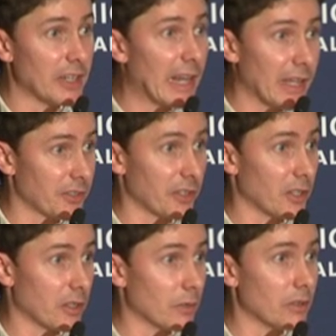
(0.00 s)

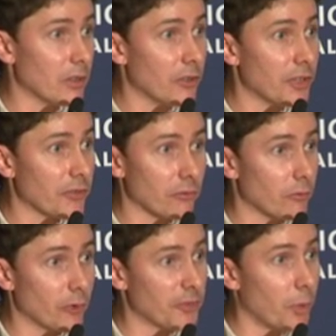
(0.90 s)
inelastic. It doesn't
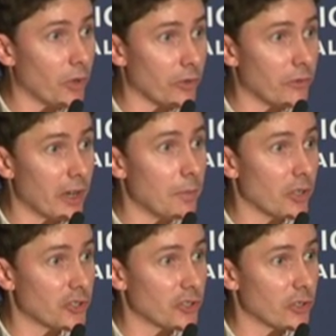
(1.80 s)
respond very
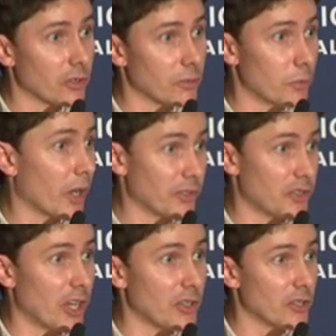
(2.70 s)
much to price
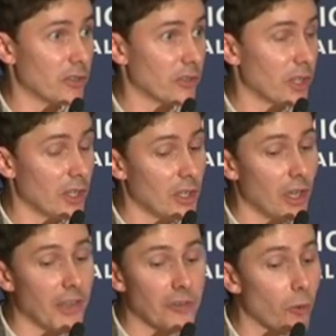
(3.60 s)
changes.
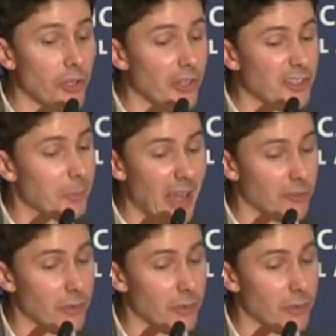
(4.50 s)
And that's what you'd expect,